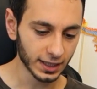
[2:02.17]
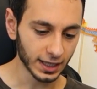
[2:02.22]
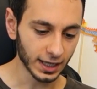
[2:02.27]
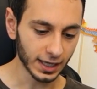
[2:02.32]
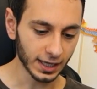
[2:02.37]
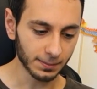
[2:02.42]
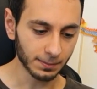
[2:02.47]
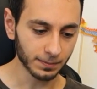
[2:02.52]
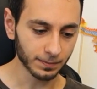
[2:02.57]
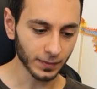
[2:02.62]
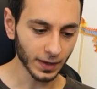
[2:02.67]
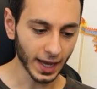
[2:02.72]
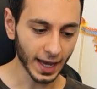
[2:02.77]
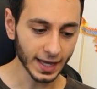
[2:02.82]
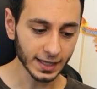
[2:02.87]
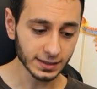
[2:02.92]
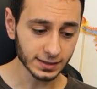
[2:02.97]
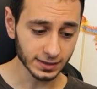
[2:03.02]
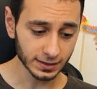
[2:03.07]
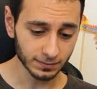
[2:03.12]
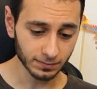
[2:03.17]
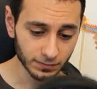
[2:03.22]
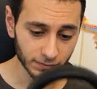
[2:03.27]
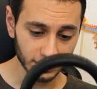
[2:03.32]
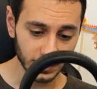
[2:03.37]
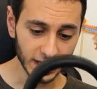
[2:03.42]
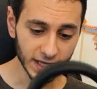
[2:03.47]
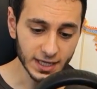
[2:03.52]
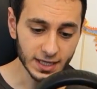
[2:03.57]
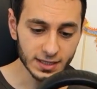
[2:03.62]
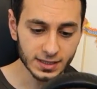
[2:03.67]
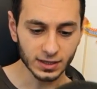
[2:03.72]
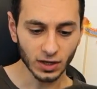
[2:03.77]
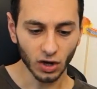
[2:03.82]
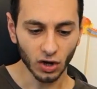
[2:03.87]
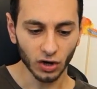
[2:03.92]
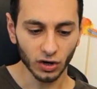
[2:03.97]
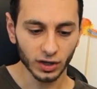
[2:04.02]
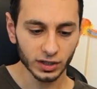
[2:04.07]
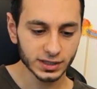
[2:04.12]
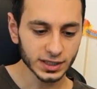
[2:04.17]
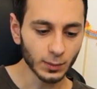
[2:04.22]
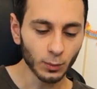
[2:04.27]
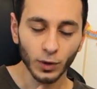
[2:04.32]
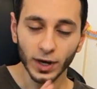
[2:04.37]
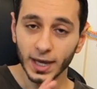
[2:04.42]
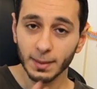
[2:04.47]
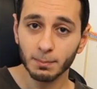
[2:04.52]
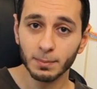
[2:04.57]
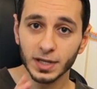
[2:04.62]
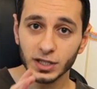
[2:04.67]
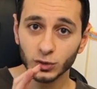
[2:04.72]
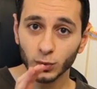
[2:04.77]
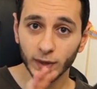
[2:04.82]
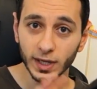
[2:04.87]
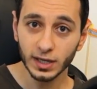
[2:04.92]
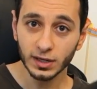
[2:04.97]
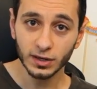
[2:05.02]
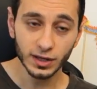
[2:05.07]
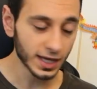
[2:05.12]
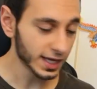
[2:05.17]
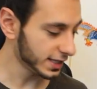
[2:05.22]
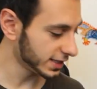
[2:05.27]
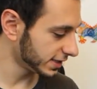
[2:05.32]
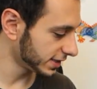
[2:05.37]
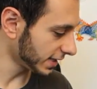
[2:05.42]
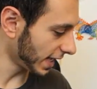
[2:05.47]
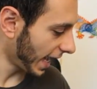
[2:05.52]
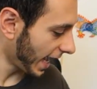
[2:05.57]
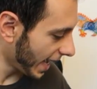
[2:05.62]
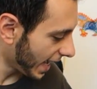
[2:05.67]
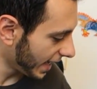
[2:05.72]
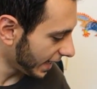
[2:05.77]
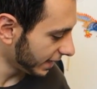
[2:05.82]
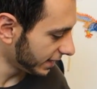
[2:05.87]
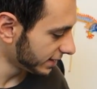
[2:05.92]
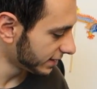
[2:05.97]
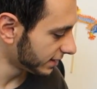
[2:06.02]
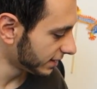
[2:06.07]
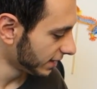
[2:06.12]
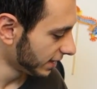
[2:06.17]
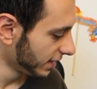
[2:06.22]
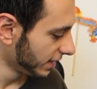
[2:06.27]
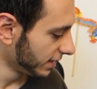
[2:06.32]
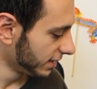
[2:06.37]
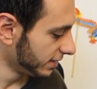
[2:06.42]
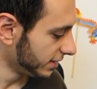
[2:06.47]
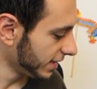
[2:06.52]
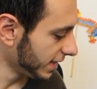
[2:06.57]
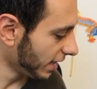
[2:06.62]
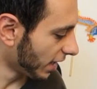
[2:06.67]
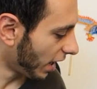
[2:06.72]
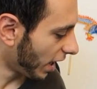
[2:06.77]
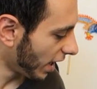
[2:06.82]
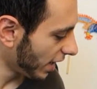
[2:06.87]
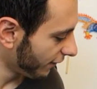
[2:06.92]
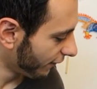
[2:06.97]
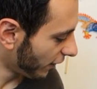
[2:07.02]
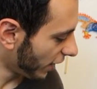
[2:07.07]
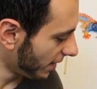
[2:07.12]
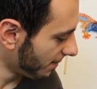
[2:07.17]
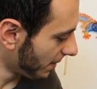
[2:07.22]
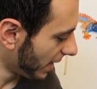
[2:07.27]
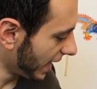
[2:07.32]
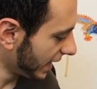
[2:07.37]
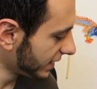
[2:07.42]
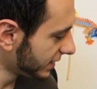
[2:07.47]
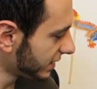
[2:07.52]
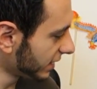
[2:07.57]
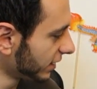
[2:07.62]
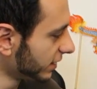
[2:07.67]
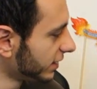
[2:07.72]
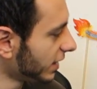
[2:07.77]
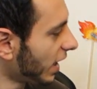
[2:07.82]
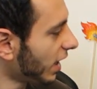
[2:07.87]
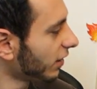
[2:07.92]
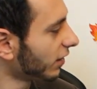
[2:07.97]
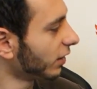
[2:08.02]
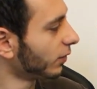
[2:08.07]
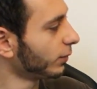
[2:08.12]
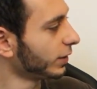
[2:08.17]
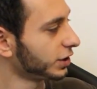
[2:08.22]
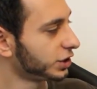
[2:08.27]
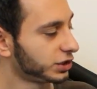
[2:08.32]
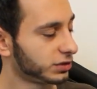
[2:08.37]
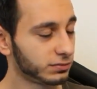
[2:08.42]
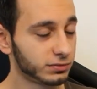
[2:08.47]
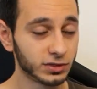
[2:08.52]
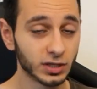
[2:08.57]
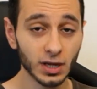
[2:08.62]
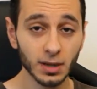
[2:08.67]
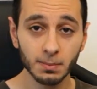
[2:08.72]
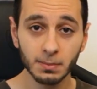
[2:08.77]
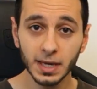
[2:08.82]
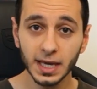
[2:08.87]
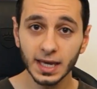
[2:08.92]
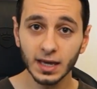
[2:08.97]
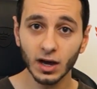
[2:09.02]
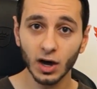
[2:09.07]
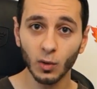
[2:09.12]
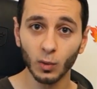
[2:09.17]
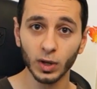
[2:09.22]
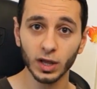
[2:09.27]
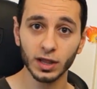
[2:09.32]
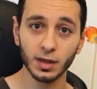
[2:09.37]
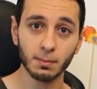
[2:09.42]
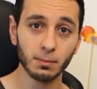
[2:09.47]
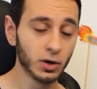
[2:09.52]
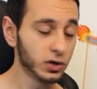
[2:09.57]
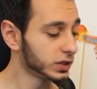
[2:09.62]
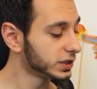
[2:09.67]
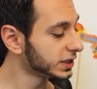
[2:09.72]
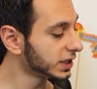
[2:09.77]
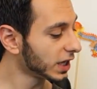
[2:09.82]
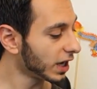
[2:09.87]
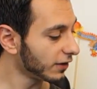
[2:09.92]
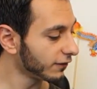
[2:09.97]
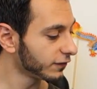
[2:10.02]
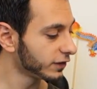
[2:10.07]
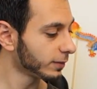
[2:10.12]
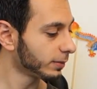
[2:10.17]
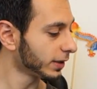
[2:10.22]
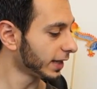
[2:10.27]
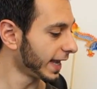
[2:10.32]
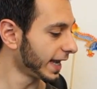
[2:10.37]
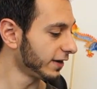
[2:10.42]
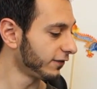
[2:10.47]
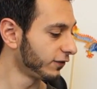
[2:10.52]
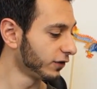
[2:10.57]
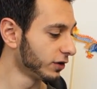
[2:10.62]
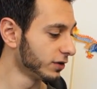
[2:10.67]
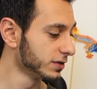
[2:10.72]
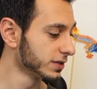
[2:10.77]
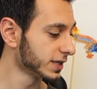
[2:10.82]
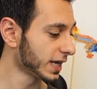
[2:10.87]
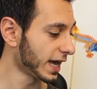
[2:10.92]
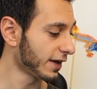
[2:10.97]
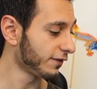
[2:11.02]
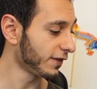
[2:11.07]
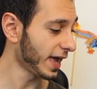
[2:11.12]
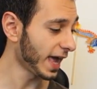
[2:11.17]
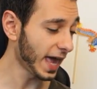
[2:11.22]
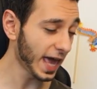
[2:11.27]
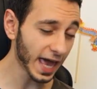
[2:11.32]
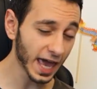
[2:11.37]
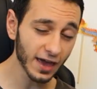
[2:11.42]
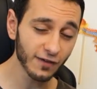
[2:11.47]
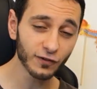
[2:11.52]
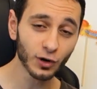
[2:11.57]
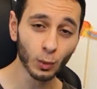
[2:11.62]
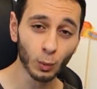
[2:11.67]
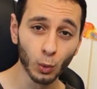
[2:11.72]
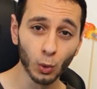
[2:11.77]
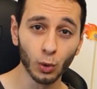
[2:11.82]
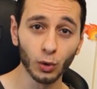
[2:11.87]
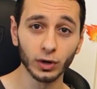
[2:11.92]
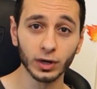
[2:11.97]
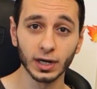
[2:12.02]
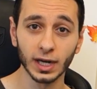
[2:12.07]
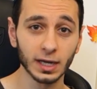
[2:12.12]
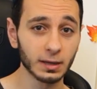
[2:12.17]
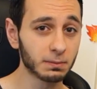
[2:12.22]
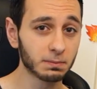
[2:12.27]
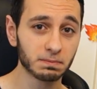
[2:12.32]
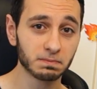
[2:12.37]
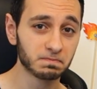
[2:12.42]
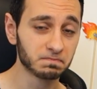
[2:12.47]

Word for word: Um, and these are somewhat in between this and the HiFiMan Sundara, which to me are one of the most comfortable headphones I've ever worn, like